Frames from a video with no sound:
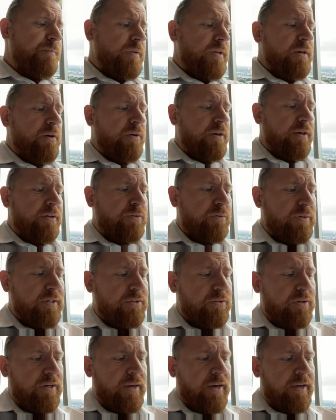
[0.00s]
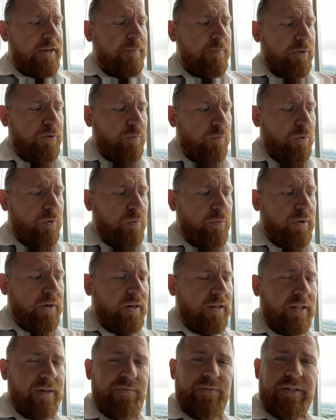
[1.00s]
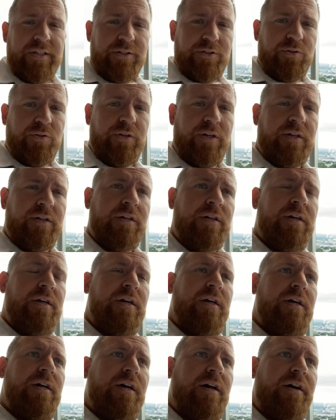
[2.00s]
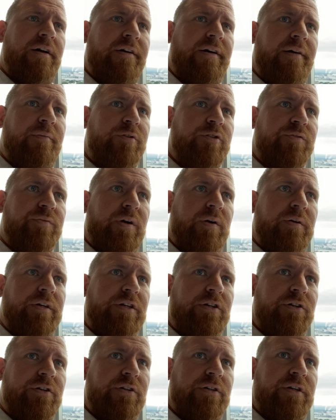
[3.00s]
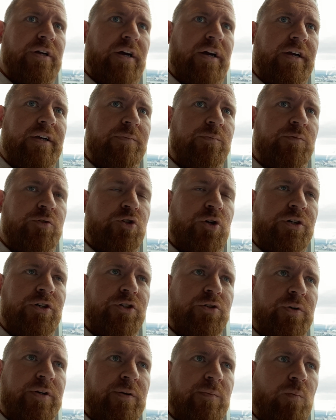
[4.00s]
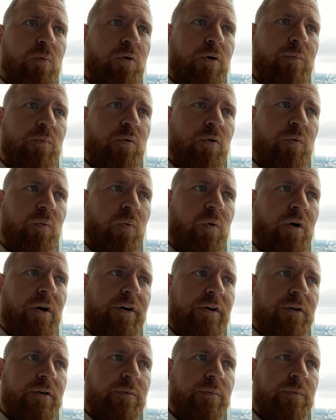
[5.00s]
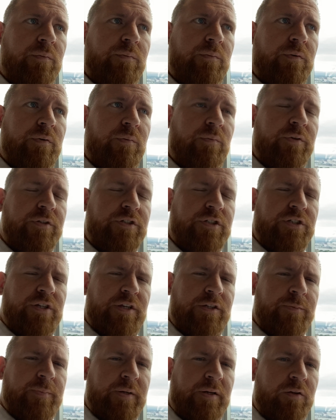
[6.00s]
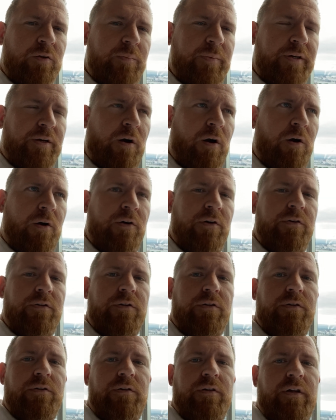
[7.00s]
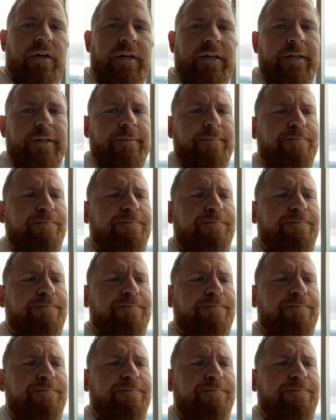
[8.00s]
yesterday I am on the road. I left yesterday. I was very good. I'm trying to drink more and more water, which has been a little bit hard. I